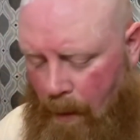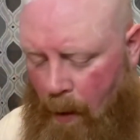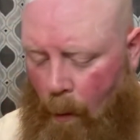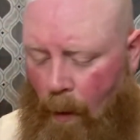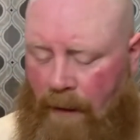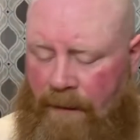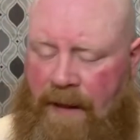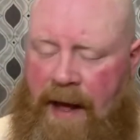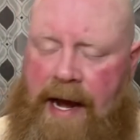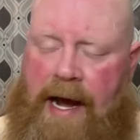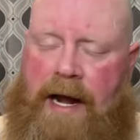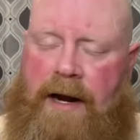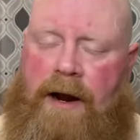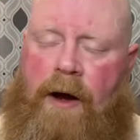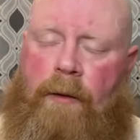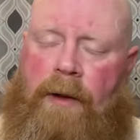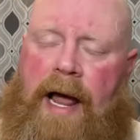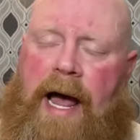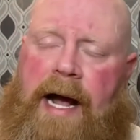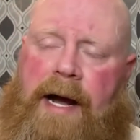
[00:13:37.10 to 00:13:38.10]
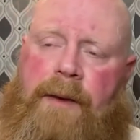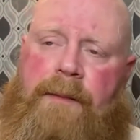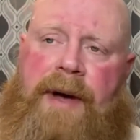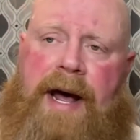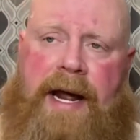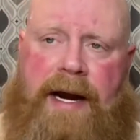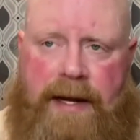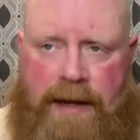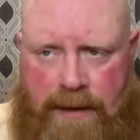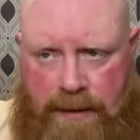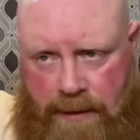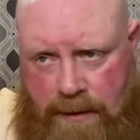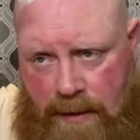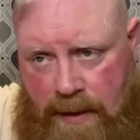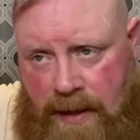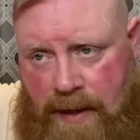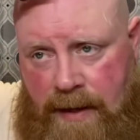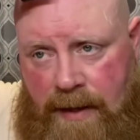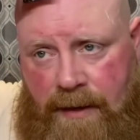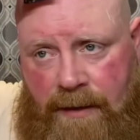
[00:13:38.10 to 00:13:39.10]
one thing I don't like about it
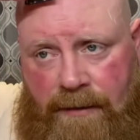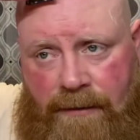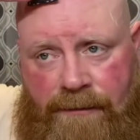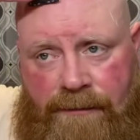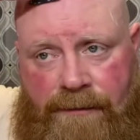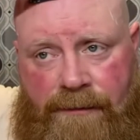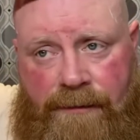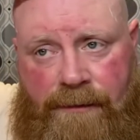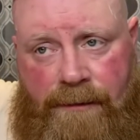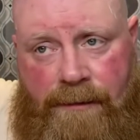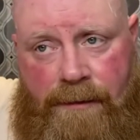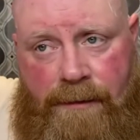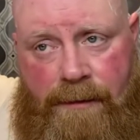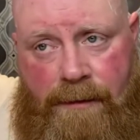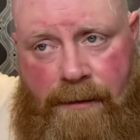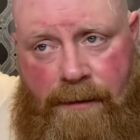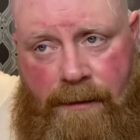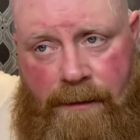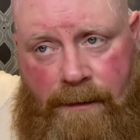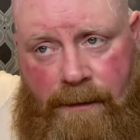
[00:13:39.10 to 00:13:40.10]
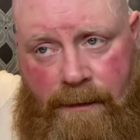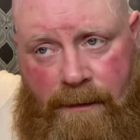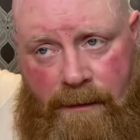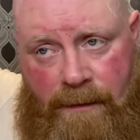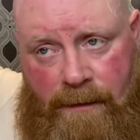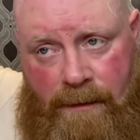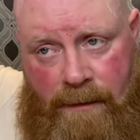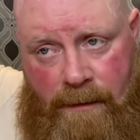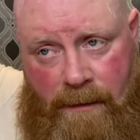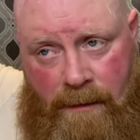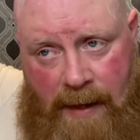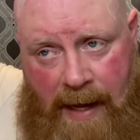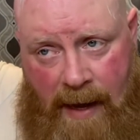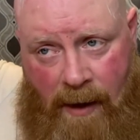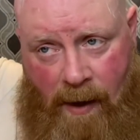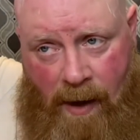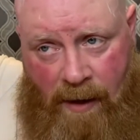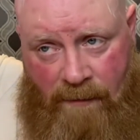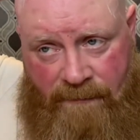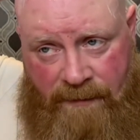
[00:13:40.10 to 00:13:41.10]
is how
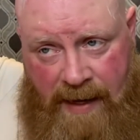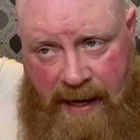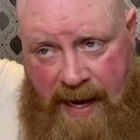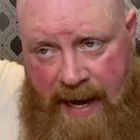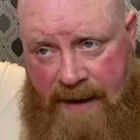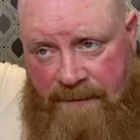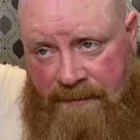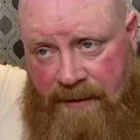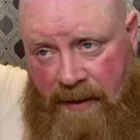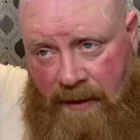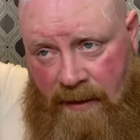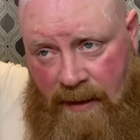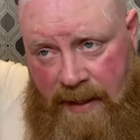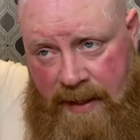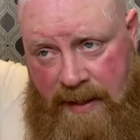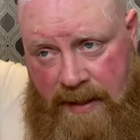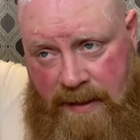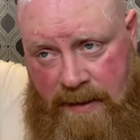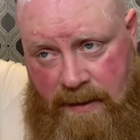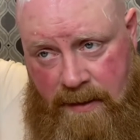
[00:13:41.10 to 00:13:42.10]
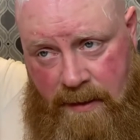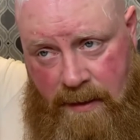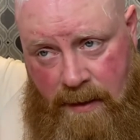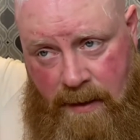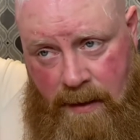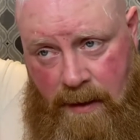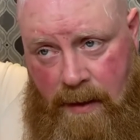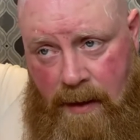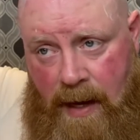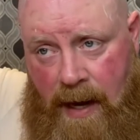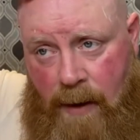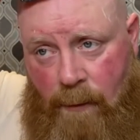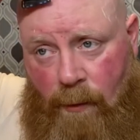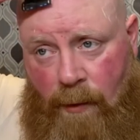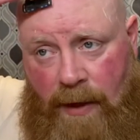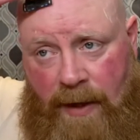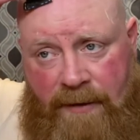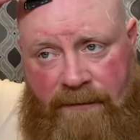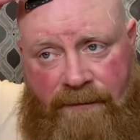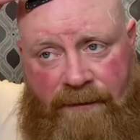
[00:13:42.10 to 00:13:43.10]
often I have to clean it. I
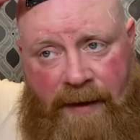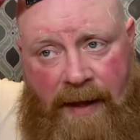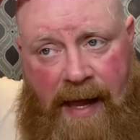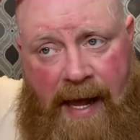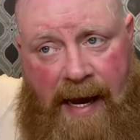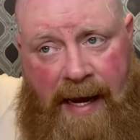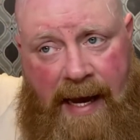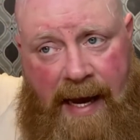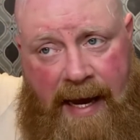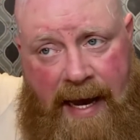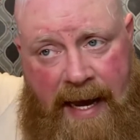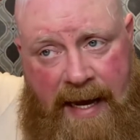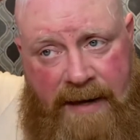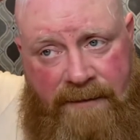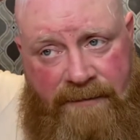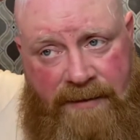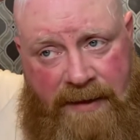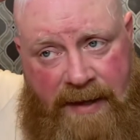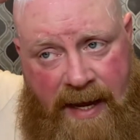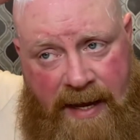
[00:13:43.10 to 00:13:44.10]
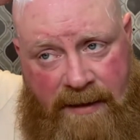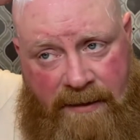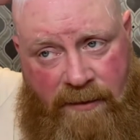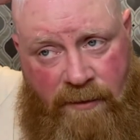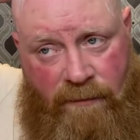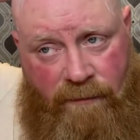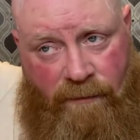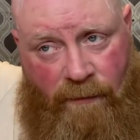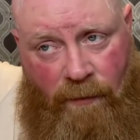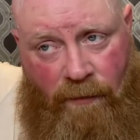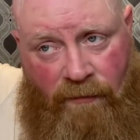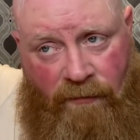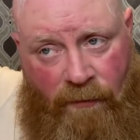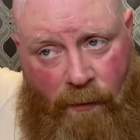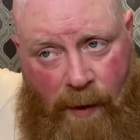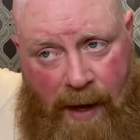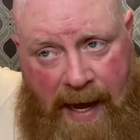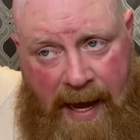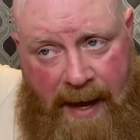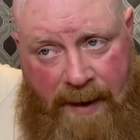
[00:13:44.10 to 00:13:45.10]
really feel like I can't even take 2 full
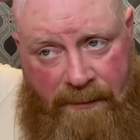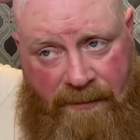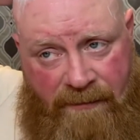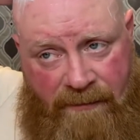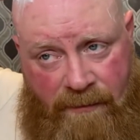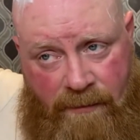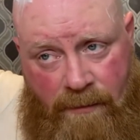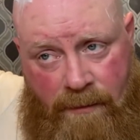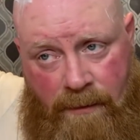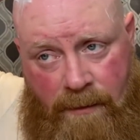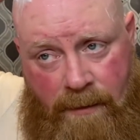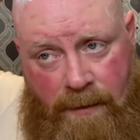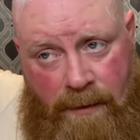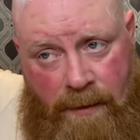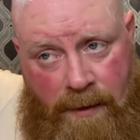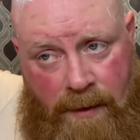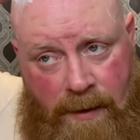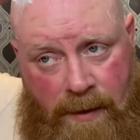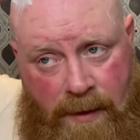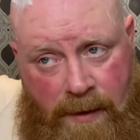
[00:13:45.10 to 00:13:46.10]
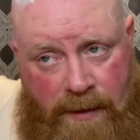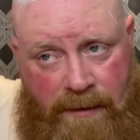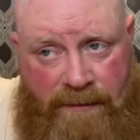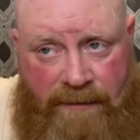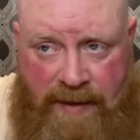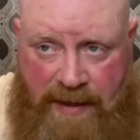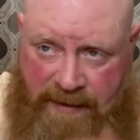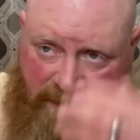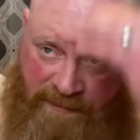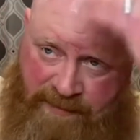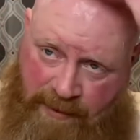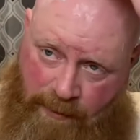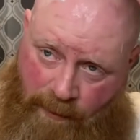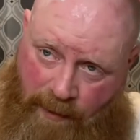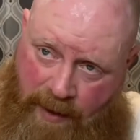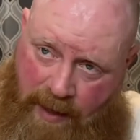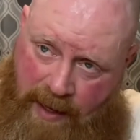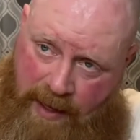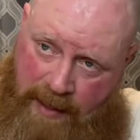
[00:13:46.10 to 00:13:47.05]
swipes. See, it's still cutting.